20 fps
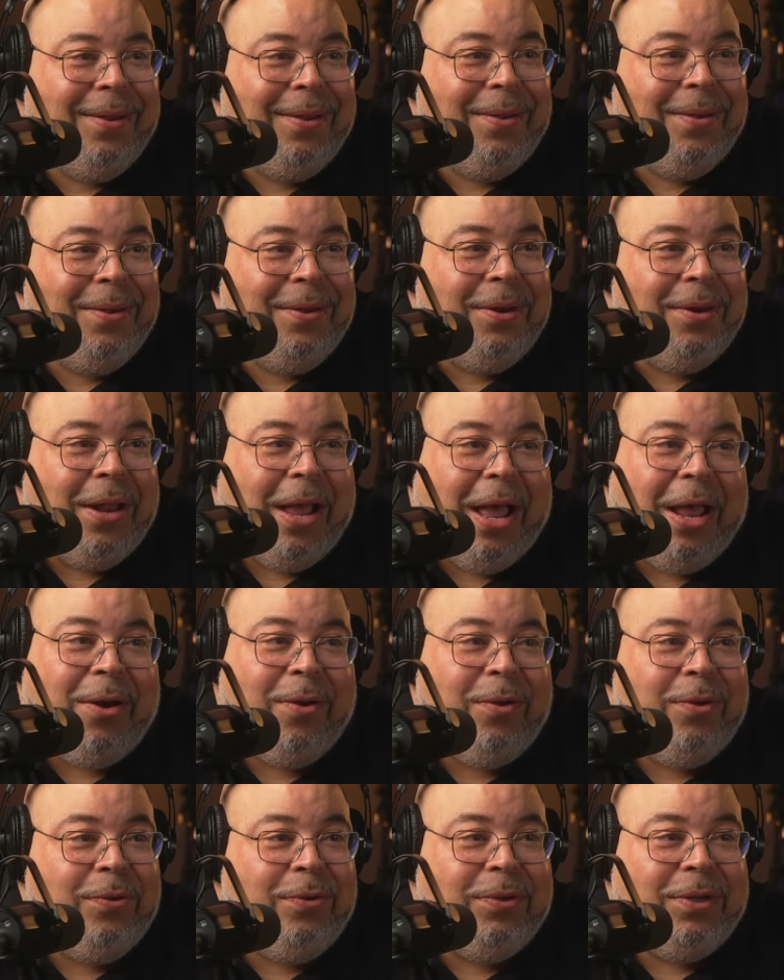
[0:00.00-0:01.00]
No, I
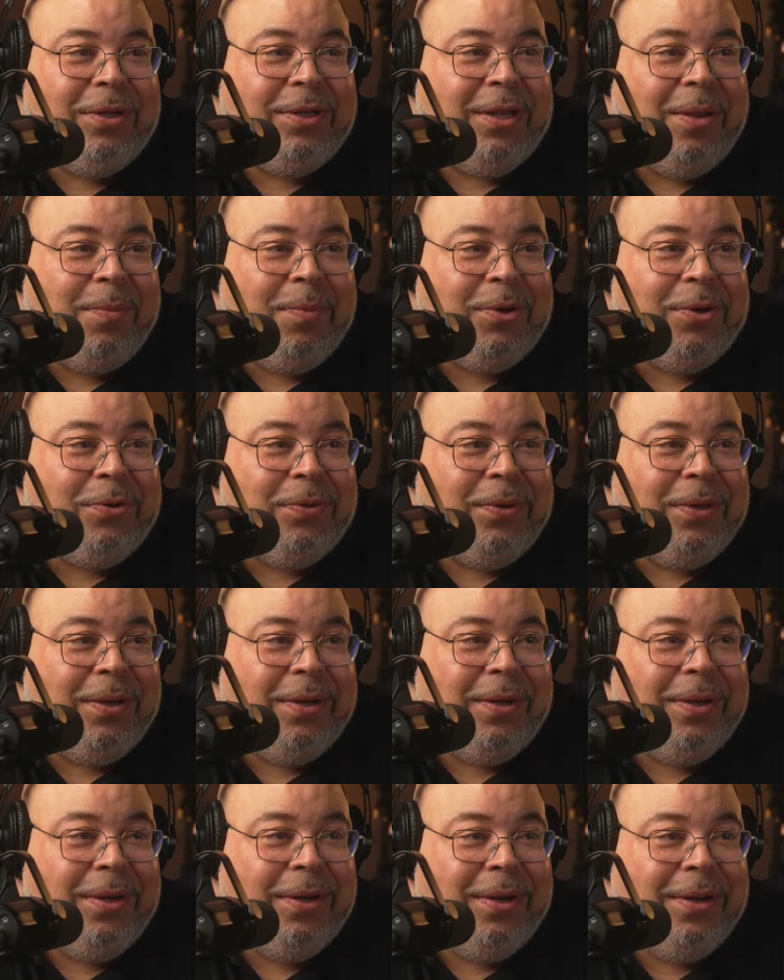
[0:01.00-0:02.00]
don't use the cemetery.
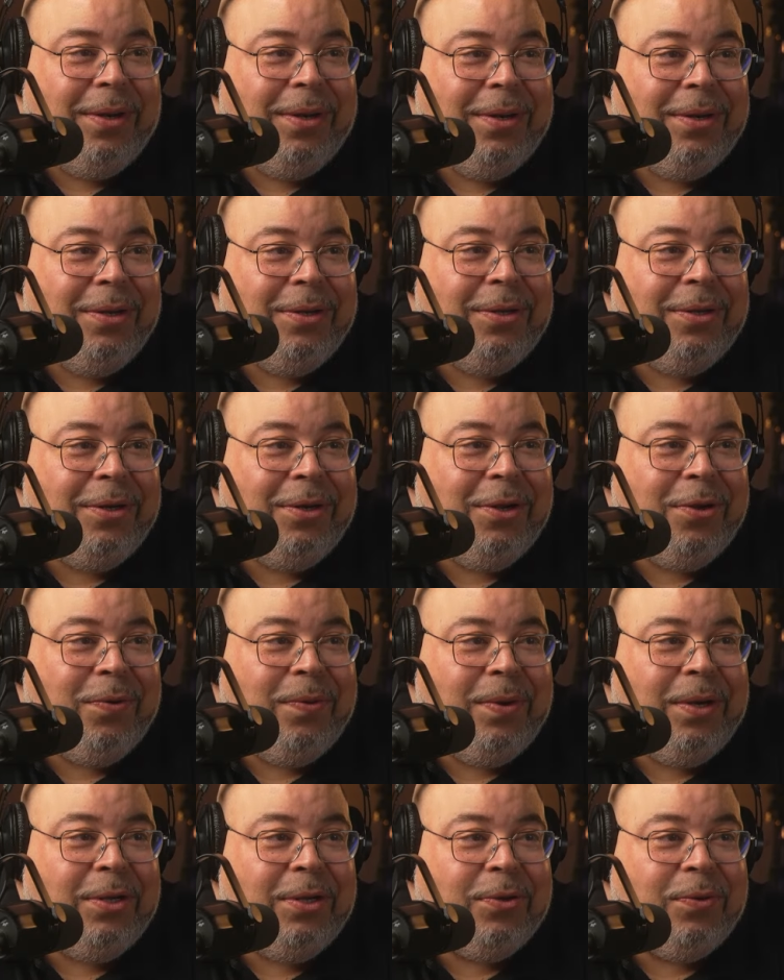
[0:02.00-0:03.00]
Should the
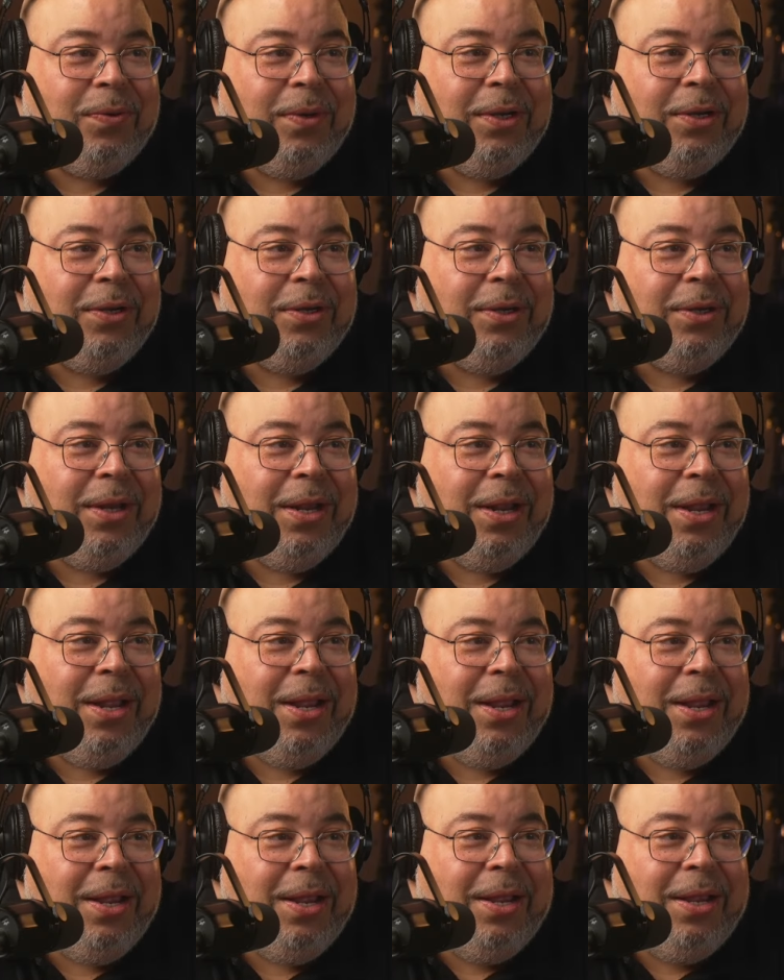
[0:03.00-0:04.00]
green screen
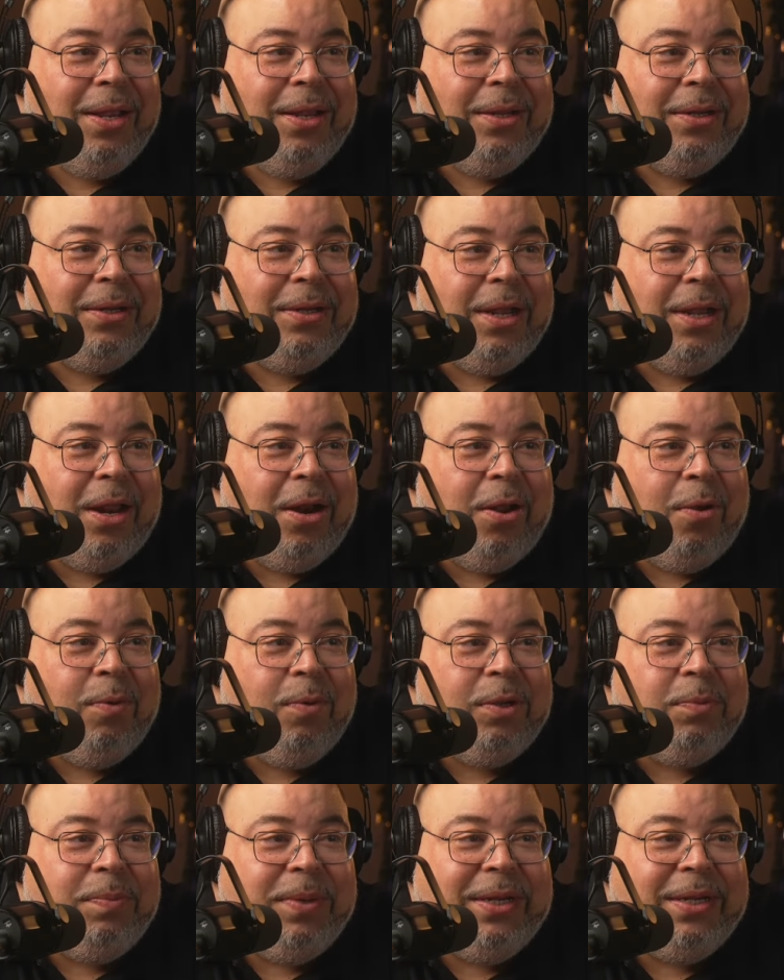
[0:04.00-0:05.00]
shot
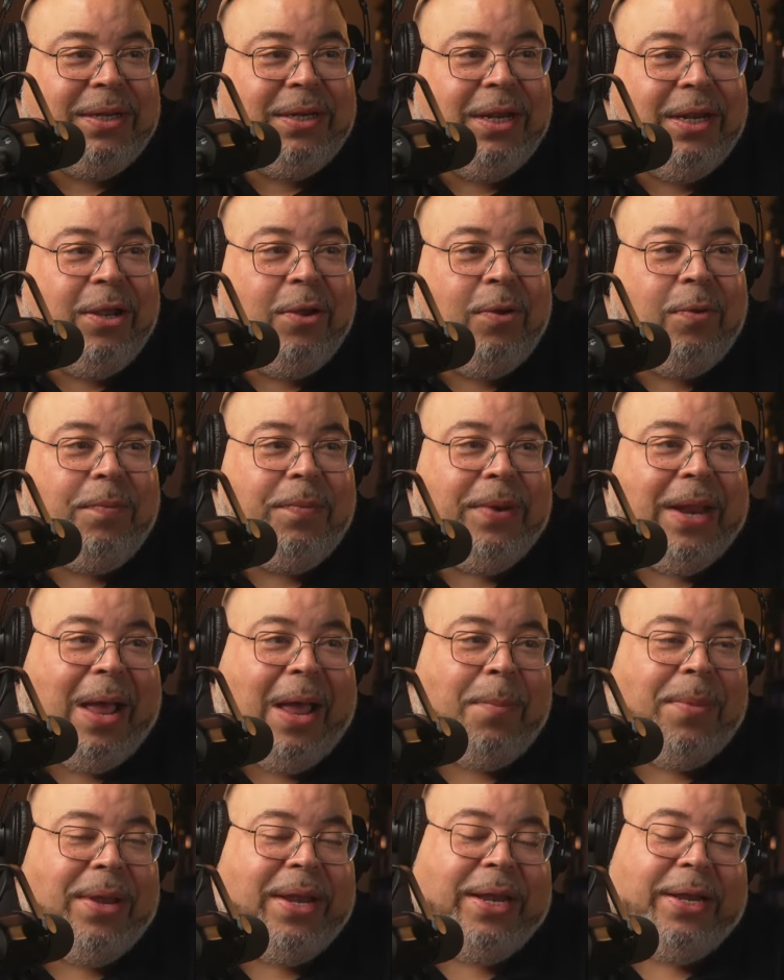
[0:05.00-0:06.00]
always be still? I
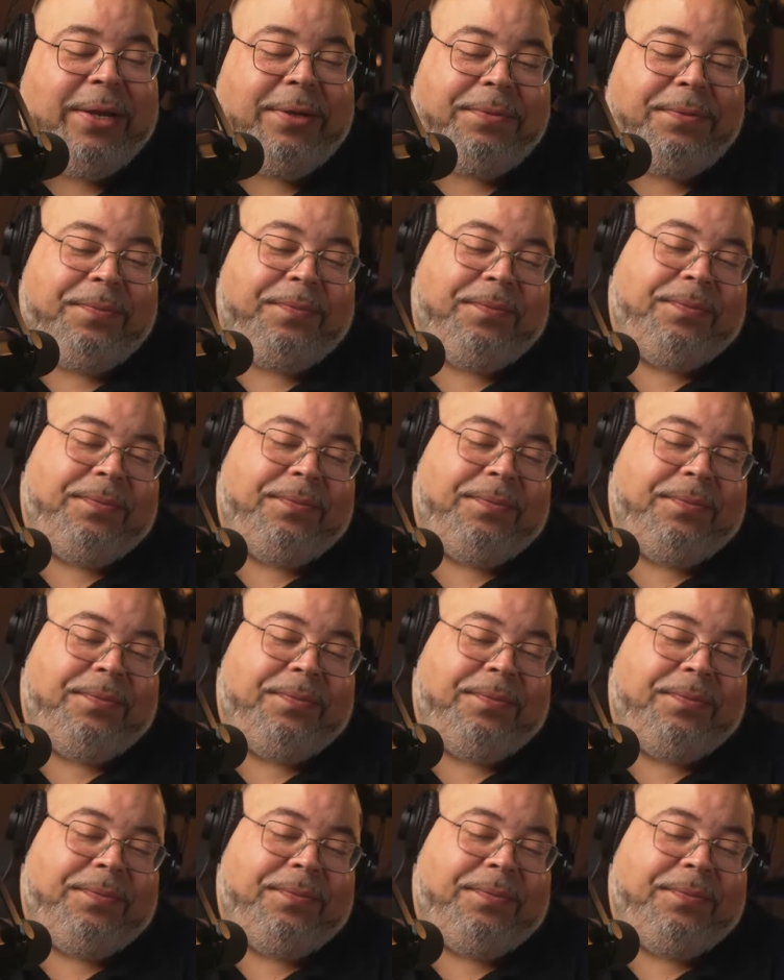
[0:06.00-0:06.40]
mean,